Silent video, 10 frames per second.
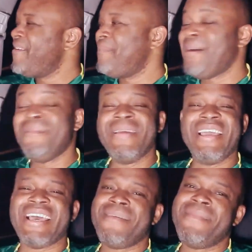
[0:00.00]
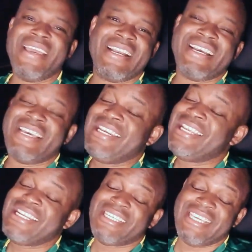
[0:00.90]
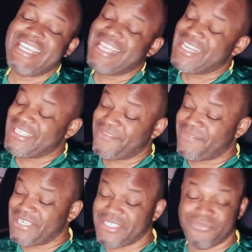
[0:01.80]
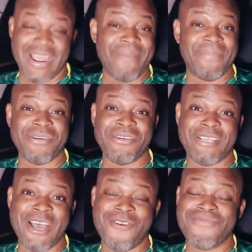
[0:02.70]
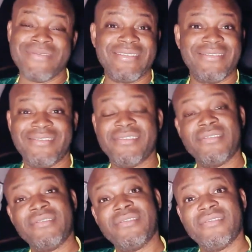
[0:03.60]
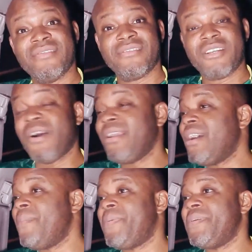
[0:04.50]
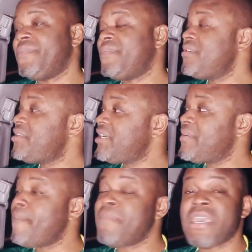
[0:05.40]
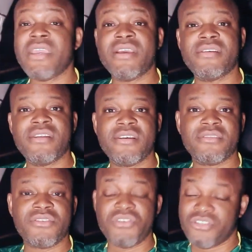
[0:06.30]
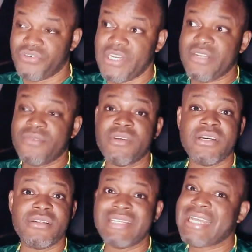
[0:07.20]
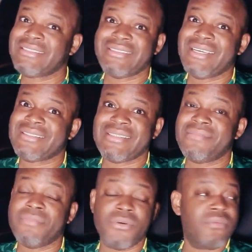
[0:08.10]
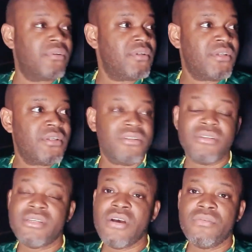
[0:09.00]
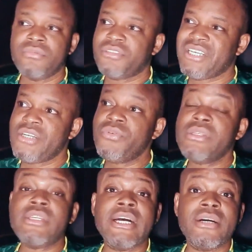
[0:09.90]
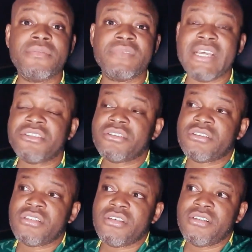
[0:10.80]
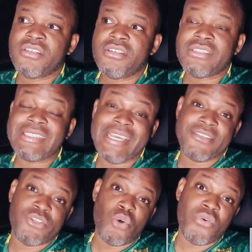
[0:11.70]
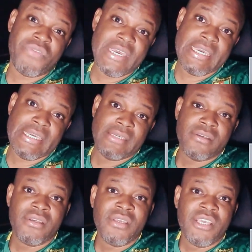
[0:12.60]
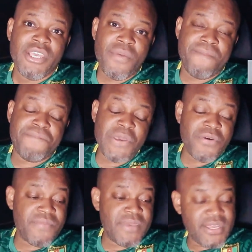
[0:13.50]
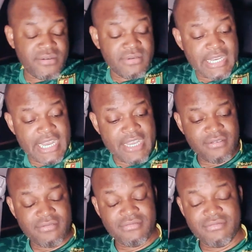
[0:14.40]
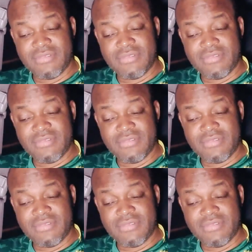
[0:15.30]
My man, he did his rapping dope. Call her up on the phone, she can be here, you know, so you can treat her well. Not a sex symbol, you know, genuine love, not just a sex toy thing. You feel me? Okay. At all.